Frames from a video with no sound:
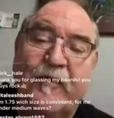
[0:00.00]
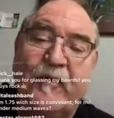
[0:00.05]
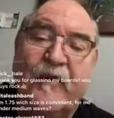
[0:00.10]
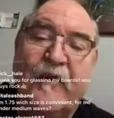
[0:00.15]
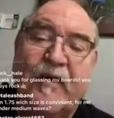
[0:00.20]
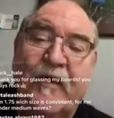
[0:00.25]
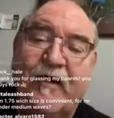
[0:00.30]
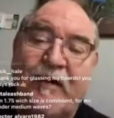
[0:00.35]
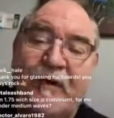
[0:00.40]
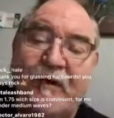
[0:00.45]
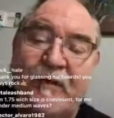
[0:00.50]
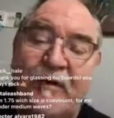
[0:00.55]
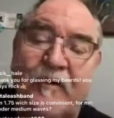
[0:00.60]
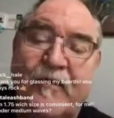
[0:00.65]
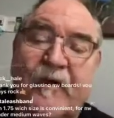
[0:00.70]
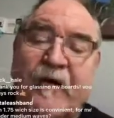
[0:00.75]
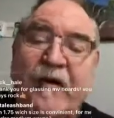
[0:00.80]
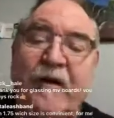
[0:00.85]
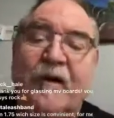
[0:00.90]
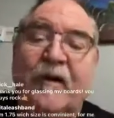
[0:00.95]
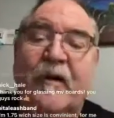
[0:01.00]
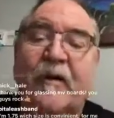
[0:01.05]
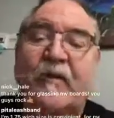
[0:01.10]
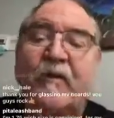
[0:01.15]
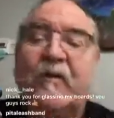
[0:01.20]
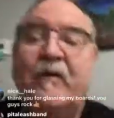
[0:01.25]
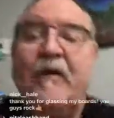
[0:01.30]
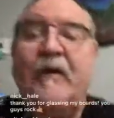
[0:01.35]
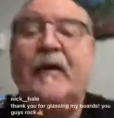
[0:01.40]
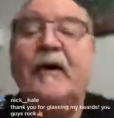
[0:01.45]
And the more we
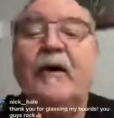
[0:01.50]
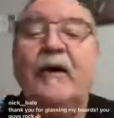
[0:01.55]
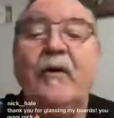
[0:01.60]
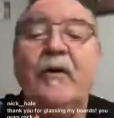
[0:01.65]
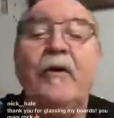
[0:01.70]
understand